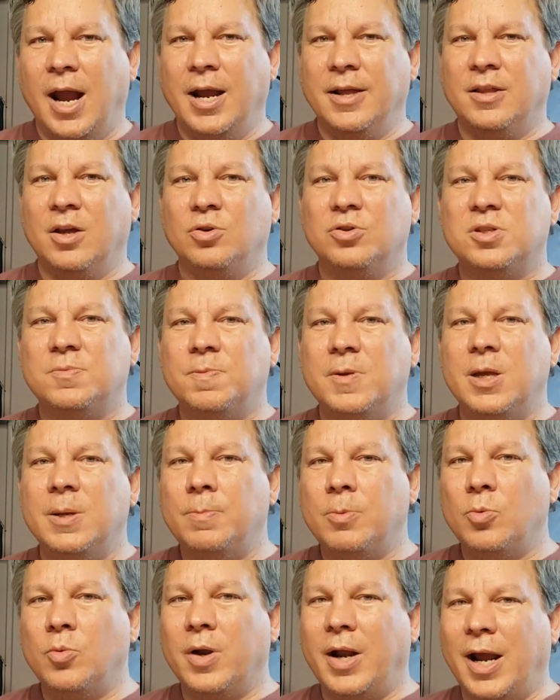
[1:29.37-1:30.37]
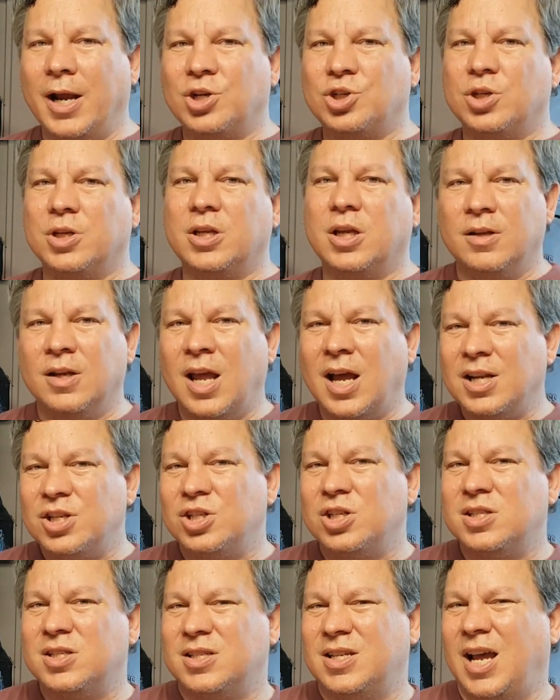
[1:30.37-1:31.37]
and those people would actually get not
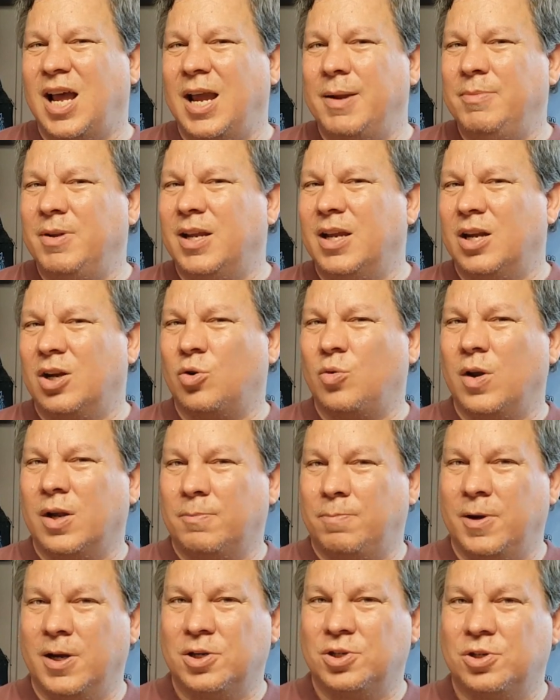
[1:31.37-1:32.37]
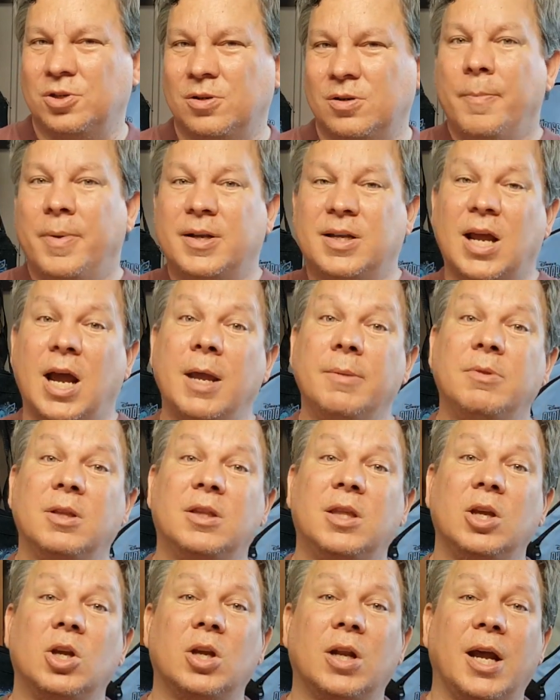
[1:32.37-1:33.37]
just time to get a quick picture, but time
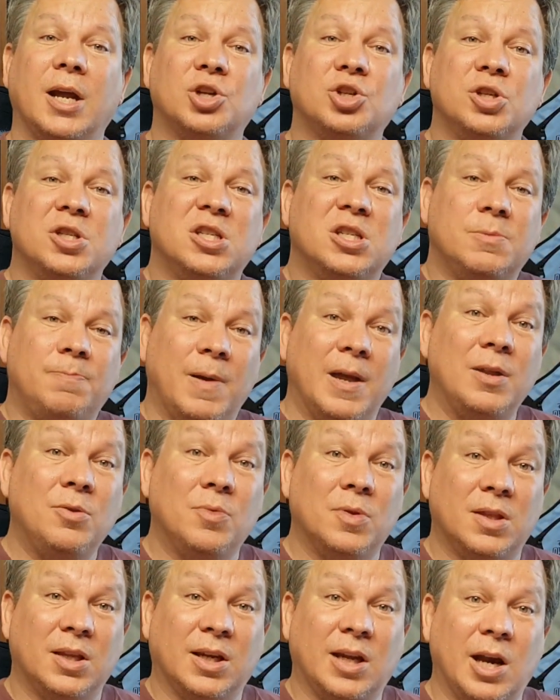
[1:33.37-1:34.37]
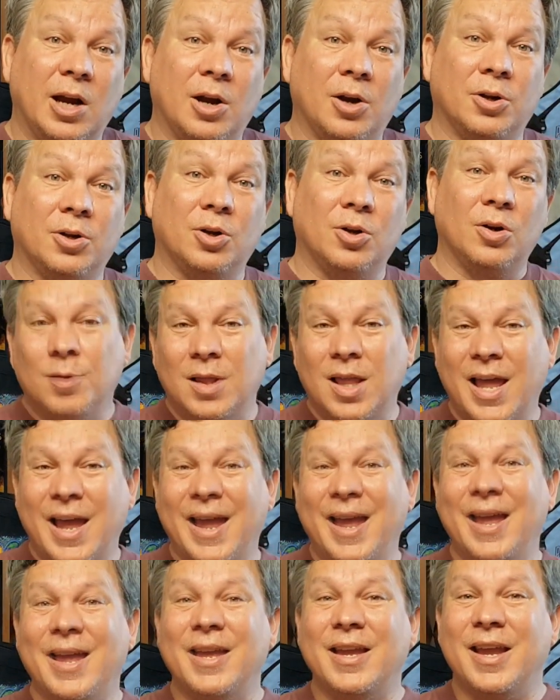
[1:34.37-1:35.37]
that they could actually spend with the character,
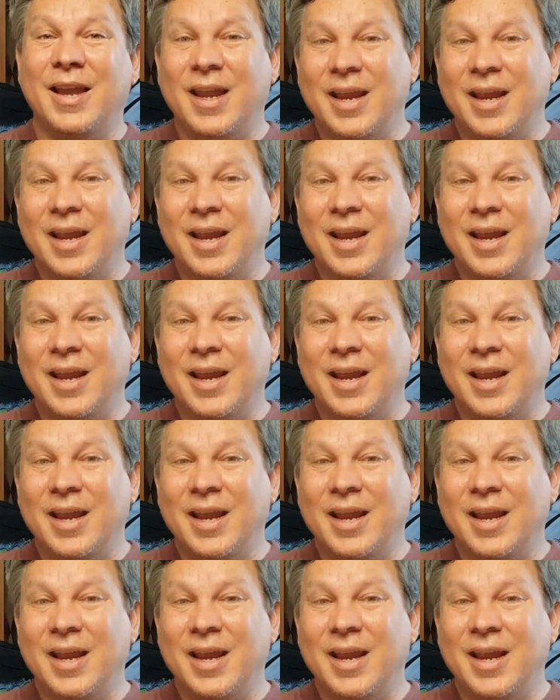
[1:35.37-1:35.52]
play,